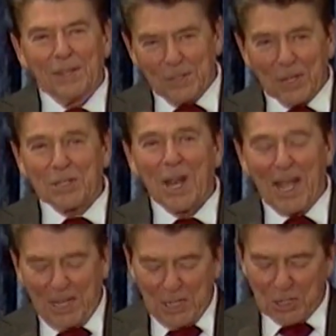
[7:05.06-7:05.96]
Just
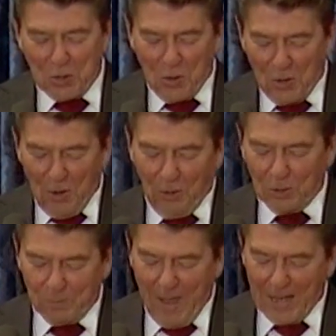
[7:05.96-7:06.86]
like he scored all
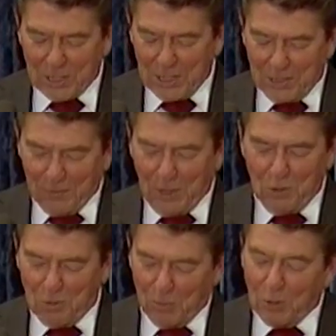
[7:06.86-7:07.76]
those baskets for the
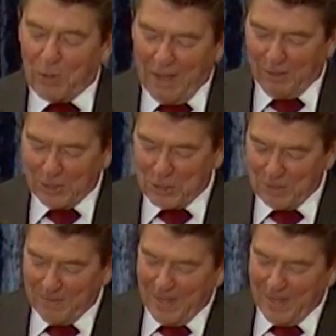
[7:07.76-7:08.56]
Duke Blue Devils.